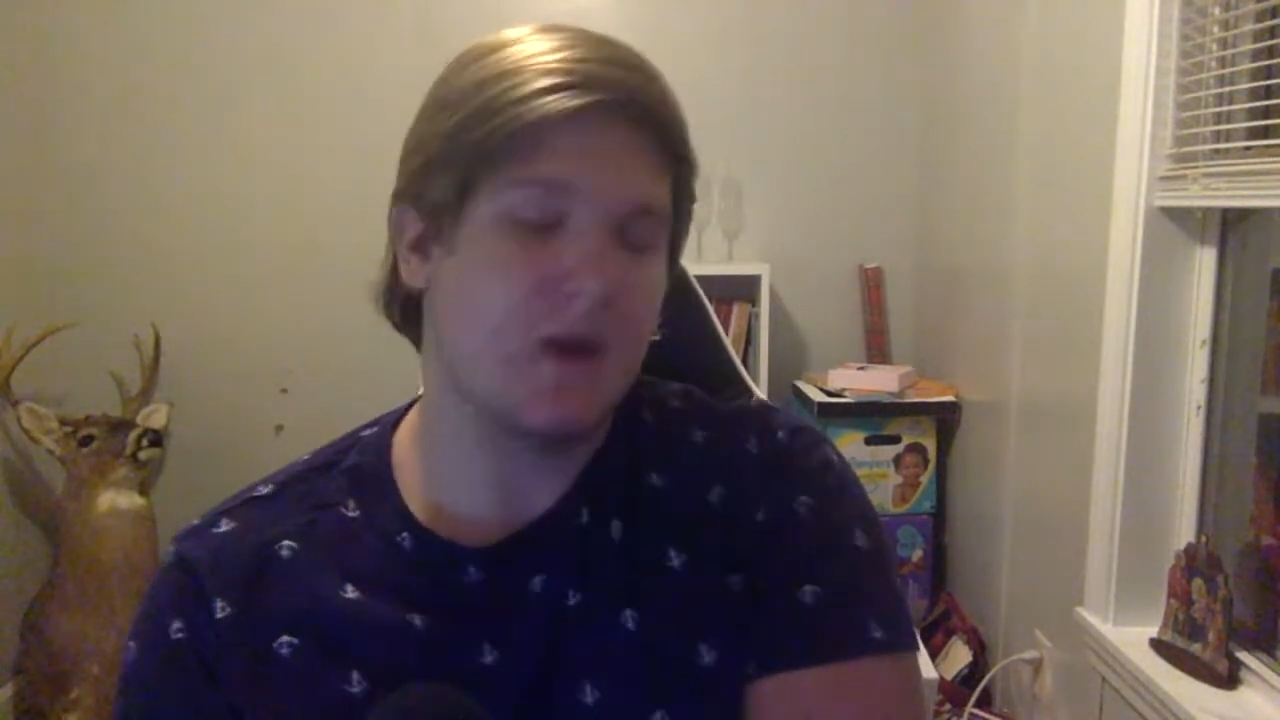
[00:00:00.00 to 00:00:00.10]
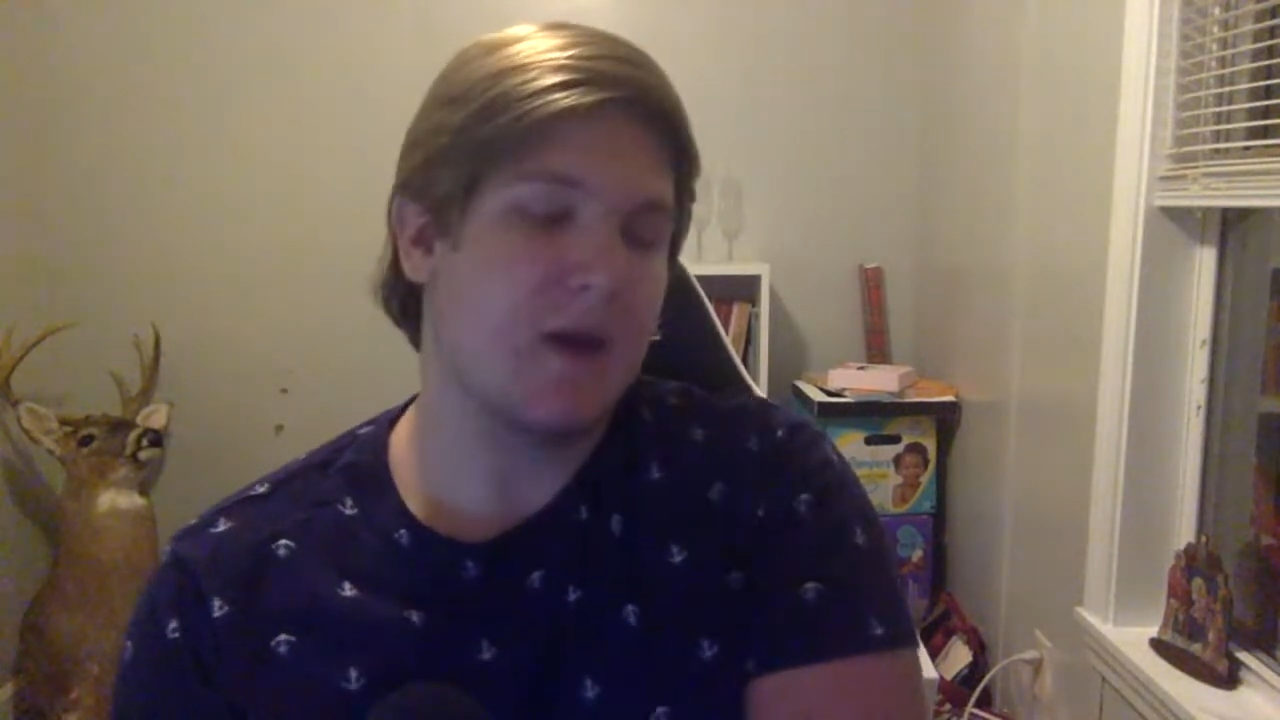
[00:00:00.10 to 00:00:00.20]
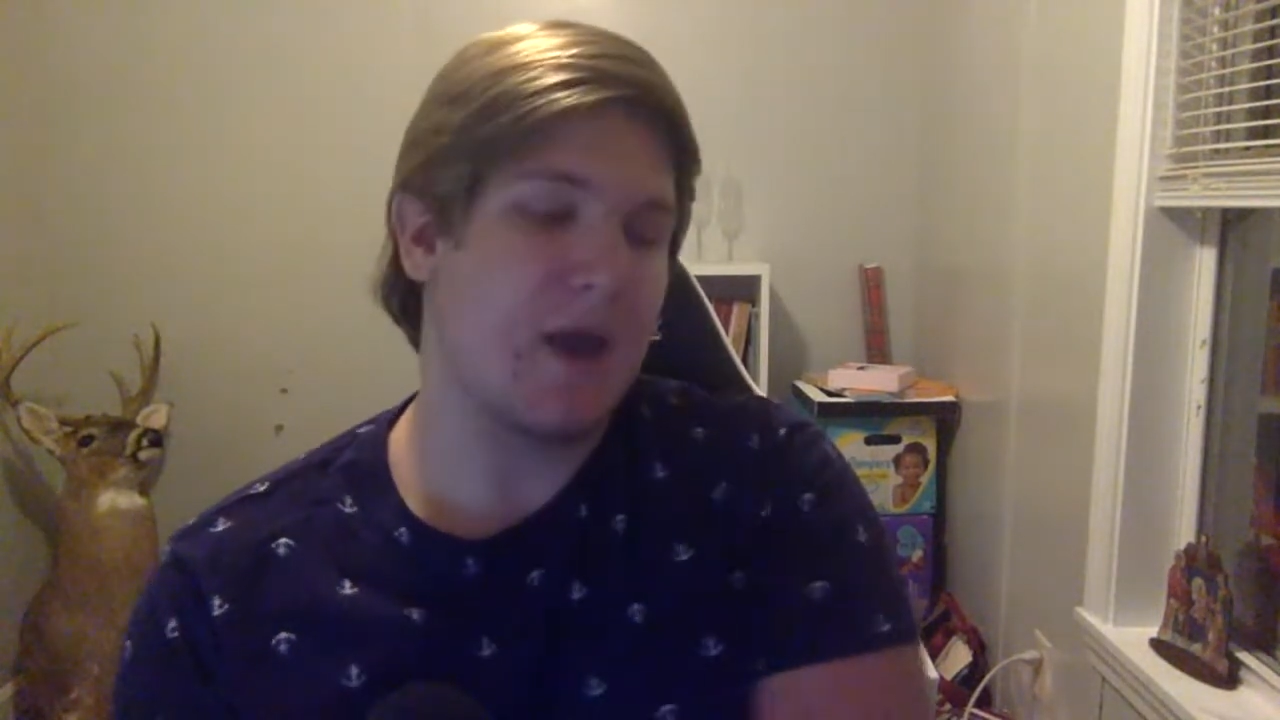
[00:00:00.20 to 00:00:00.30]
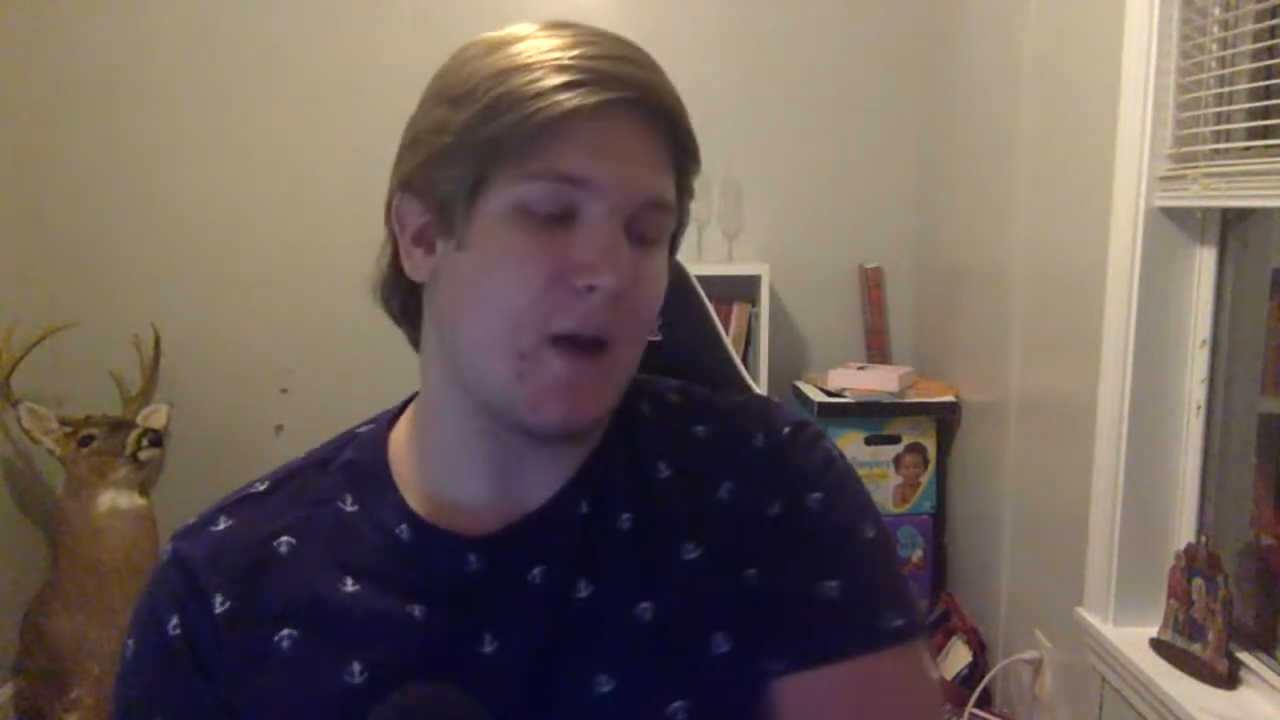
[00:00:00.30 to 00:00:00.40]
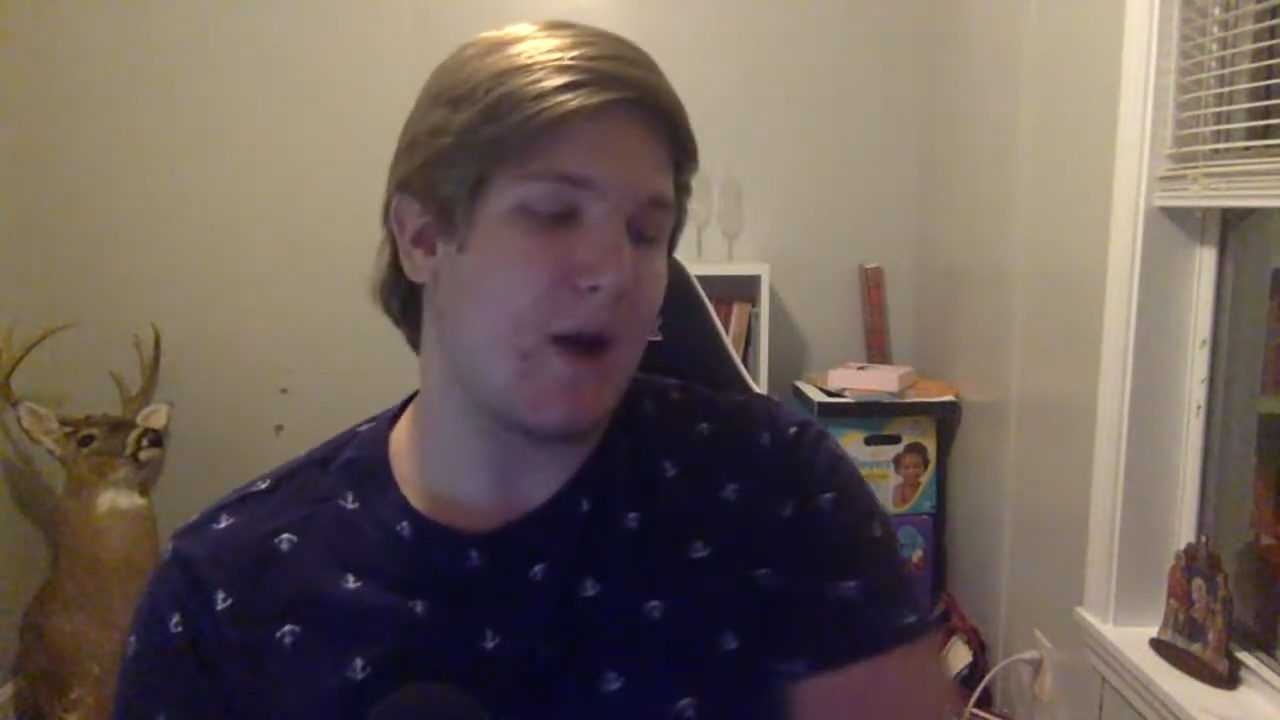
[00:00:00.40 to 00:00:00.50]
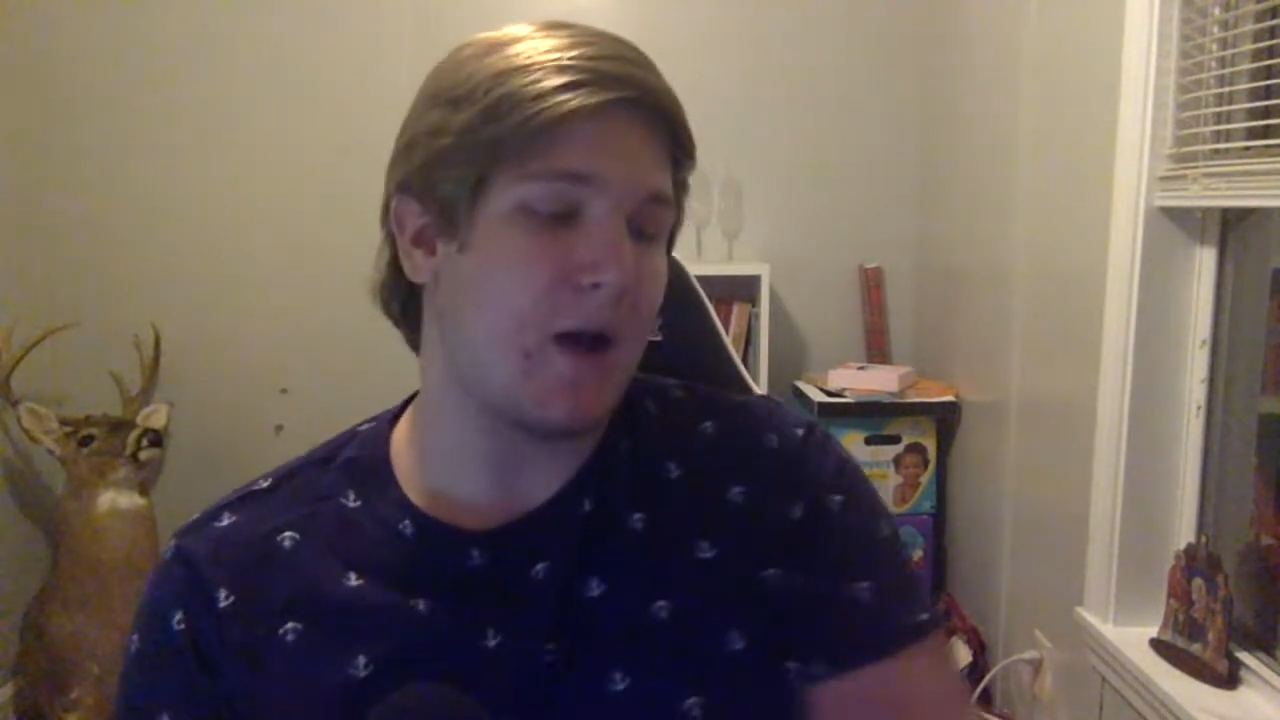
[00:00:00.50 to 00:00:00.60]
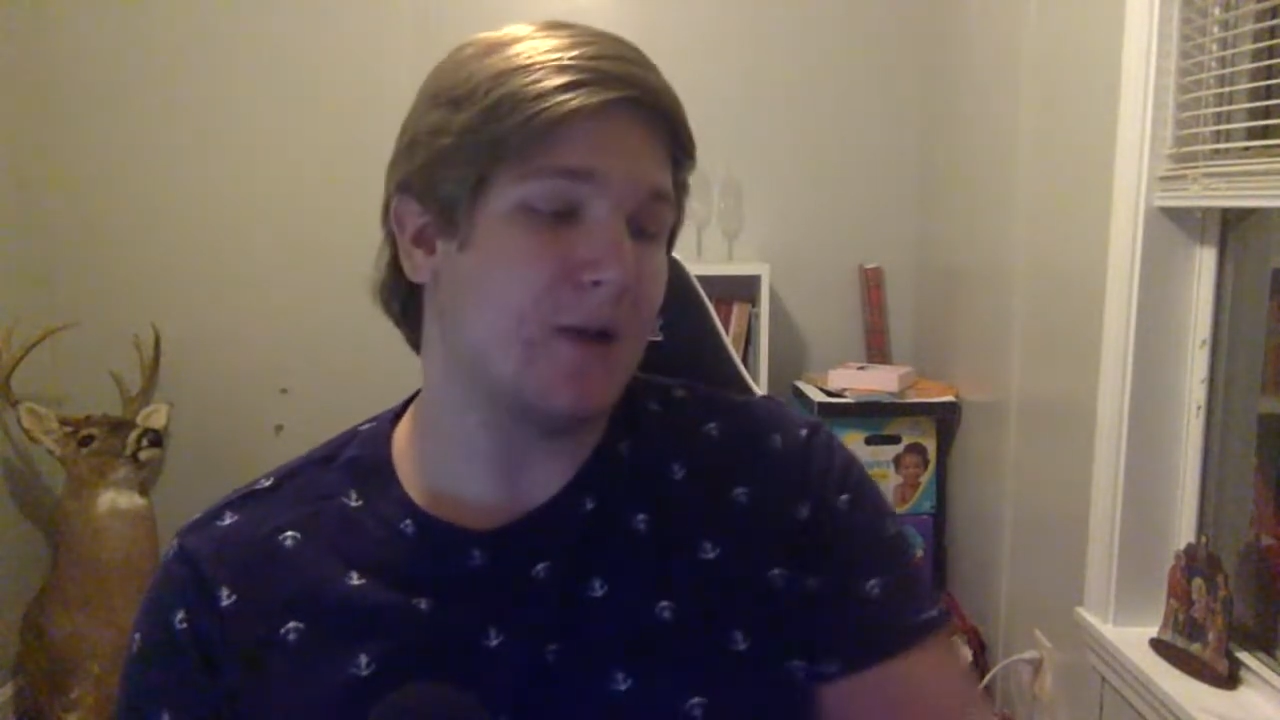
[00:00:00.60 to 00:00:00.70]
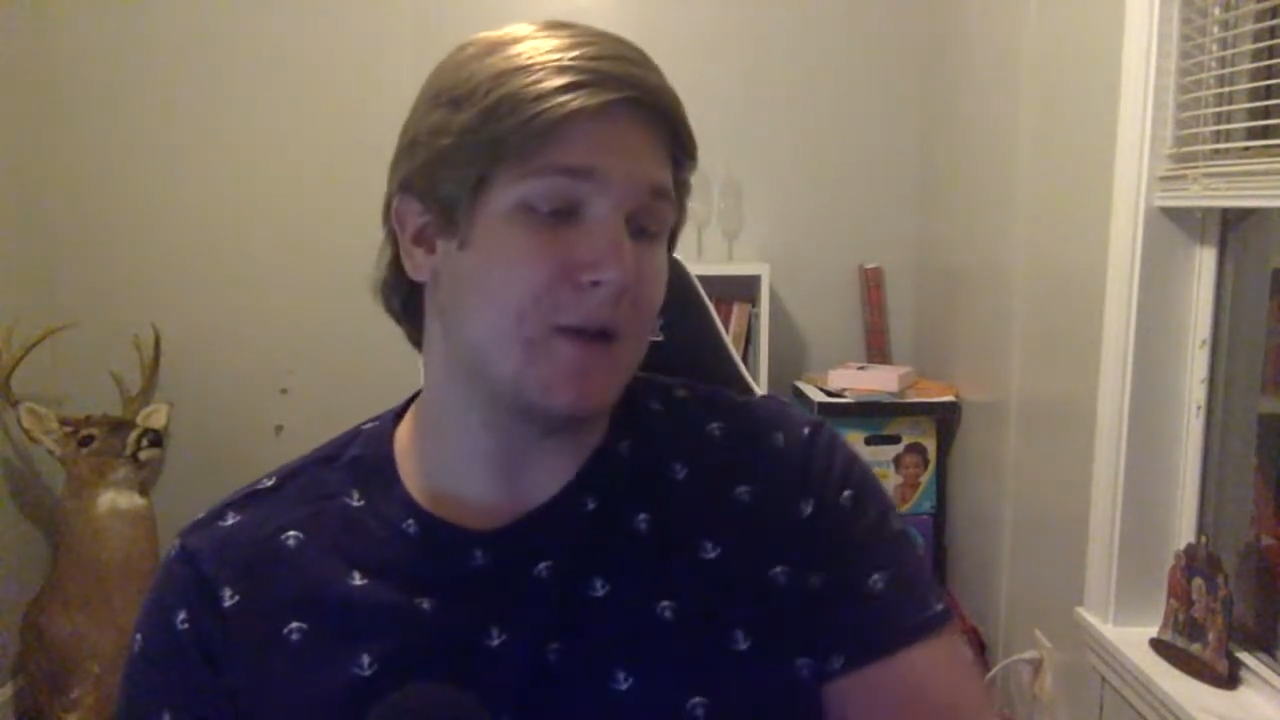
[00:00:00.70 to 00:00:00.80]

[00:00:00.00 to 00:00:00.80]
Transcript: Now, I'll